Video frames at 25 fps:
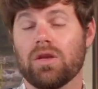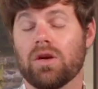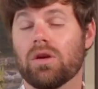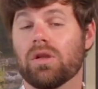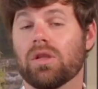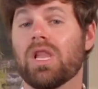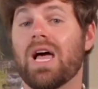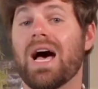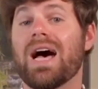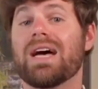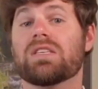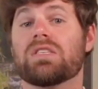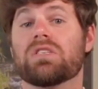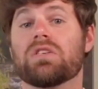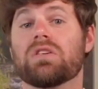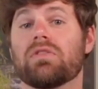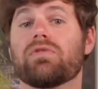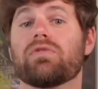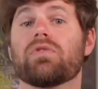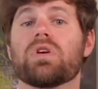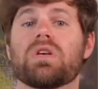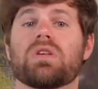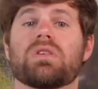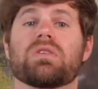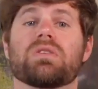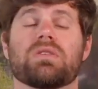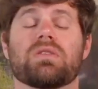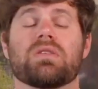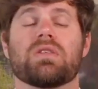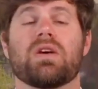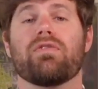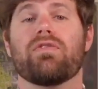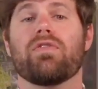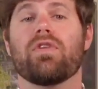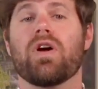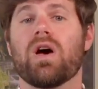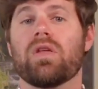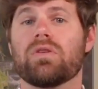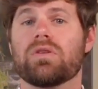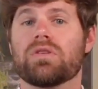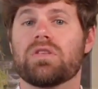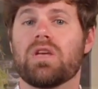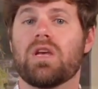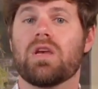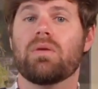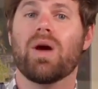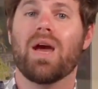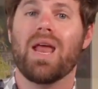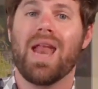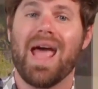There are lots of reasons that Father's
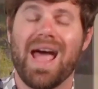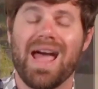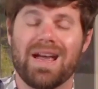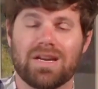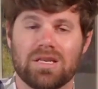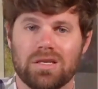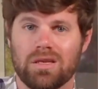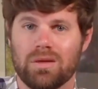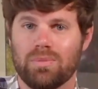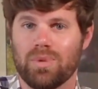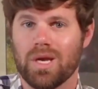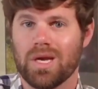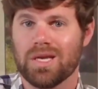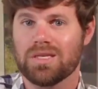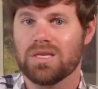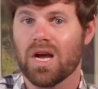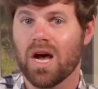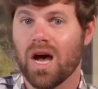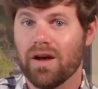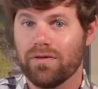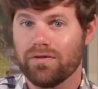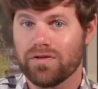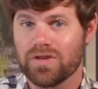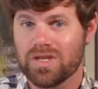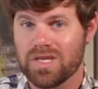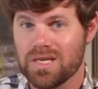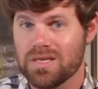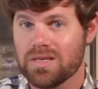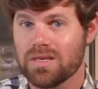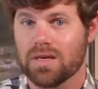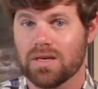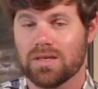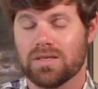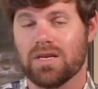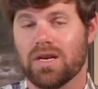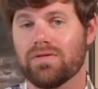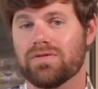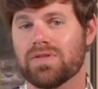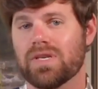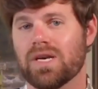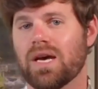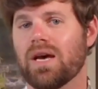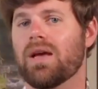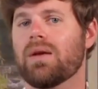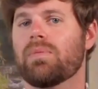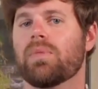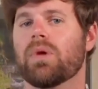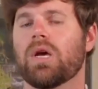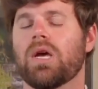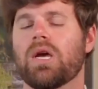Day might actually be a tough season, a tough
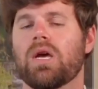time